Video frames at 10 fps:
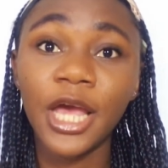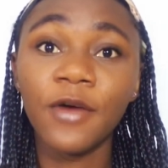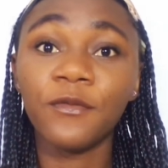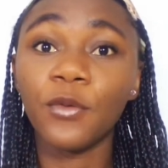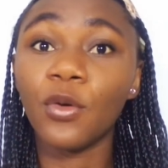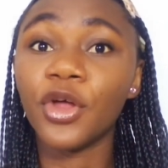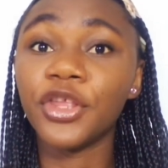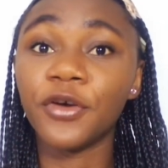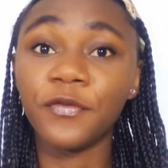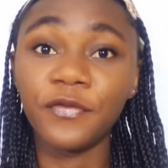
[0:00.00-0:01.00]
for
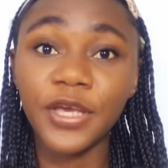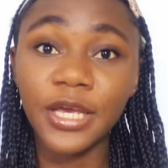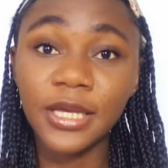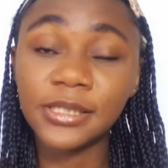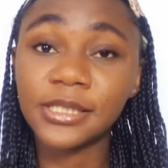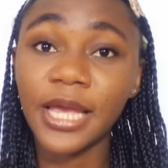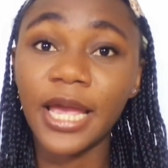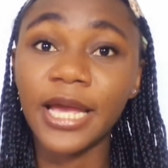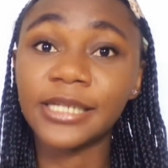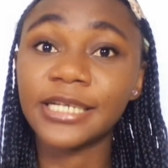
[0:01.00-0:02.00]
their fees
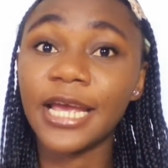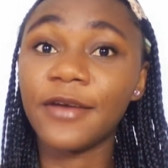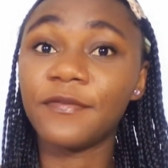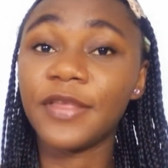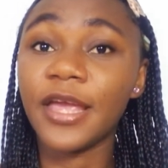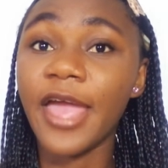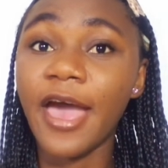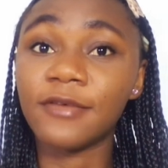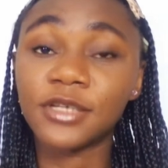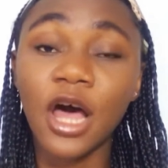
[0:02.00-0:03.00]
and if they
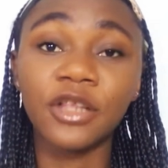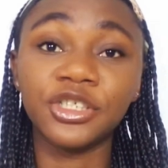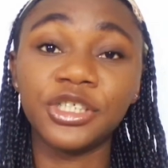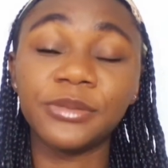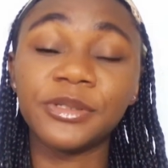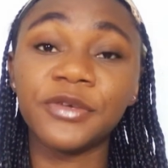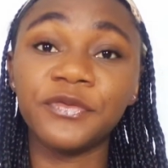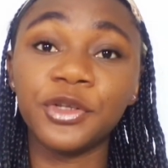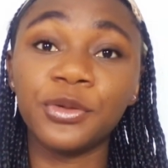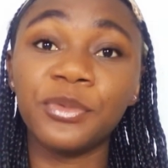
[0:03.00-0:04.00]
have scholarships
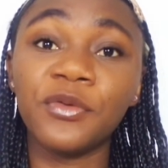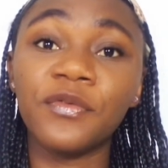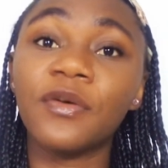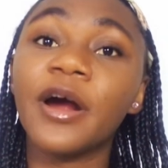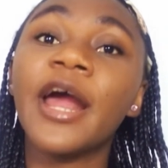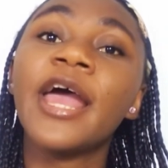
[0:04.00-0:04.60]
available for